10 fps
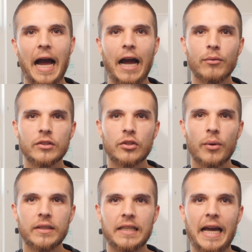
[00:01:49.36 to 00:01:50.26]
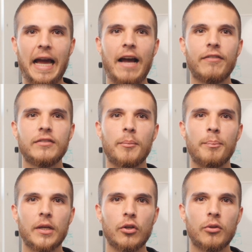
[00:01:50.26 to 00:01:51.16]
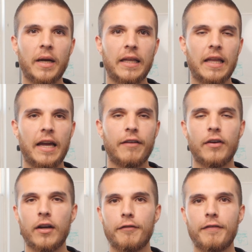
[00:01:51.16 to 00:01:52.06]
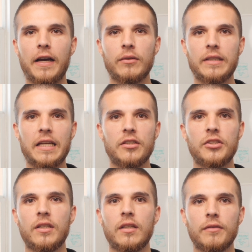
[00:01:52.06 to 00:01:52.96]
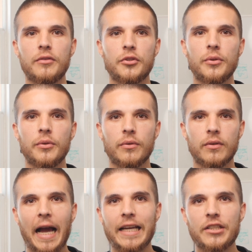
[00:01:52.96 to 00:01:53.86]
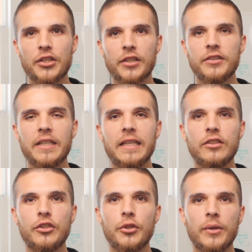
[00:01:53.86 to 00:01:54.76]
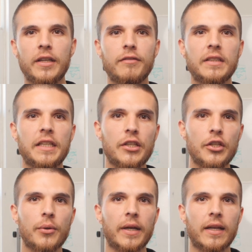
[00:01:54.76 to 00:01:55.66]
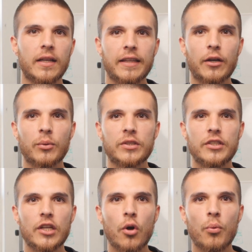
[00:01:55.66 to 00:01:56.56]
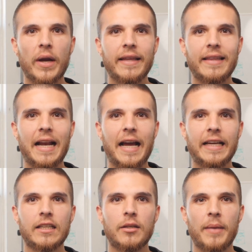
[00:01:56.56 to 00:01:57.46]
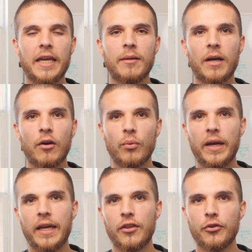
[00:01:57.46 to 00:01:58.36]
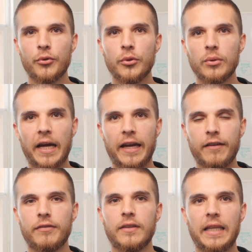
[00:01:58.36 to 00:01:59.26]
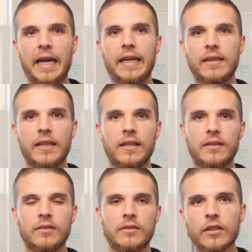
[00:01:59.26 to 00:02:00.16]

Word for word: I was going to have to build my life on a foundation of truth. I just intuitively knew it. There was no way that I could make my way through life like this.